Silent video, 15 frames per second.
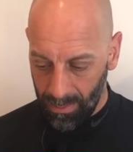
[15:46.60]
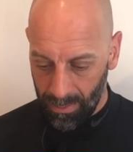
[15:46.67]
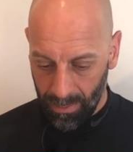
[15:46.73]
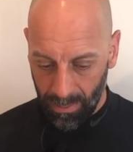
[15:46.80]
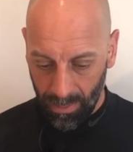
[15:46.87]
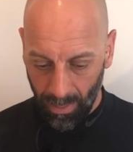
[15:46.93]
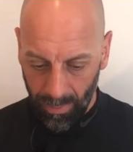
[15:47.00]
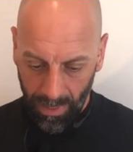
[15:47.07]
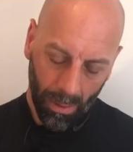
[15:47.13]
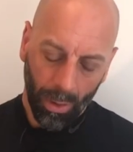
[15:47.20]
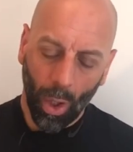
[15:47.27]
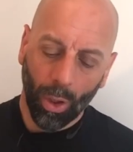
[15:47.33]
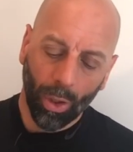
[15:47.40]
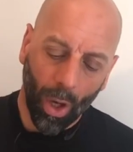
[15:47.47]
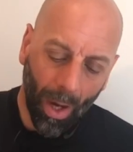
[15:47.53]
Sorry?
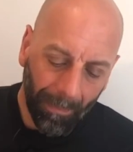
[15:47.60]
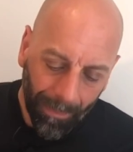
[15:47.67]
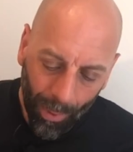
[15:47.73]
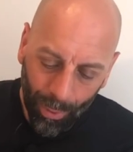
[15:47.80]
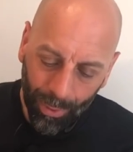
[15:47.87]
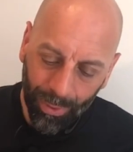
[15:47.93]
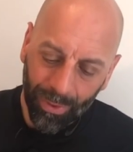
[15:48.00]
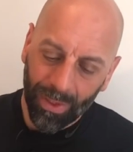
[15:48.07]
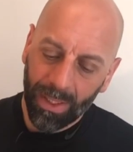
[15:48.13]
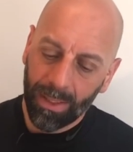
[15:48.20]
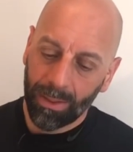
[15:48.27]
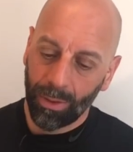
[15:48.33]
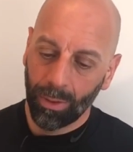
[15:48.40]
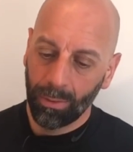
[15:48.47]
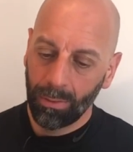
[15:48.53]
No, I'm not going to
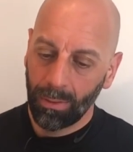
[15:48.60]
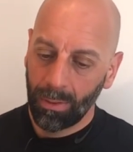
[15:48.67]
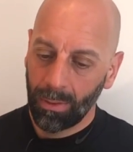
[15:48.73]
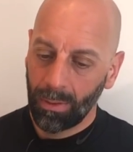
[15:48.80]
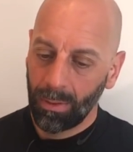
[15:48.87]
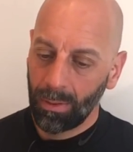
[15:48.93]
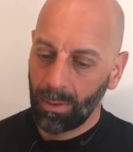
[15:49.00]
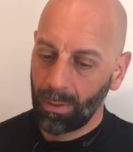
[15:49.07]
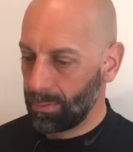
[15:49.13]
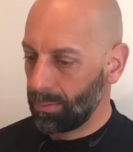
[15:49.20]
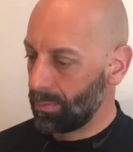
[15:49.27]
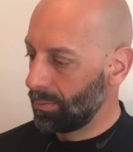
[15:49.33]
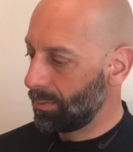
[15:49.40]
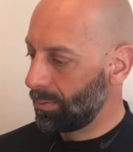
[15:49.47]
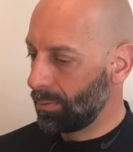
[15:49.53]
hurt you.
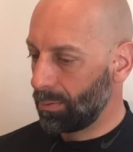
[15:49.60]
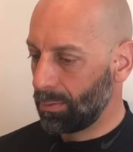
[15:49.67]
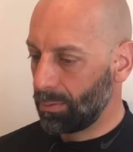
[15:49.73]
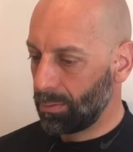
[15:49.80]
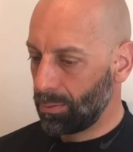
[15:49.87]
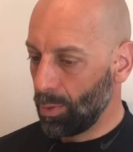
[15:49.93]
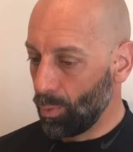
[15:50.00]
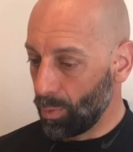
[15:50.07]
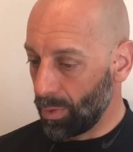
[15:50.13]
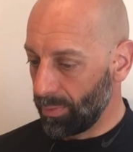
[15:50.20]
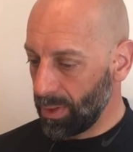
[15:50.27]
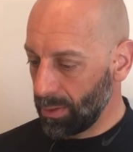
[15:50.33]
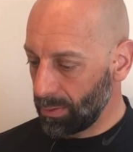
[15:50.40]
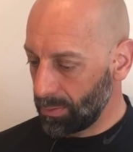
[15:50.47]
Don't worry.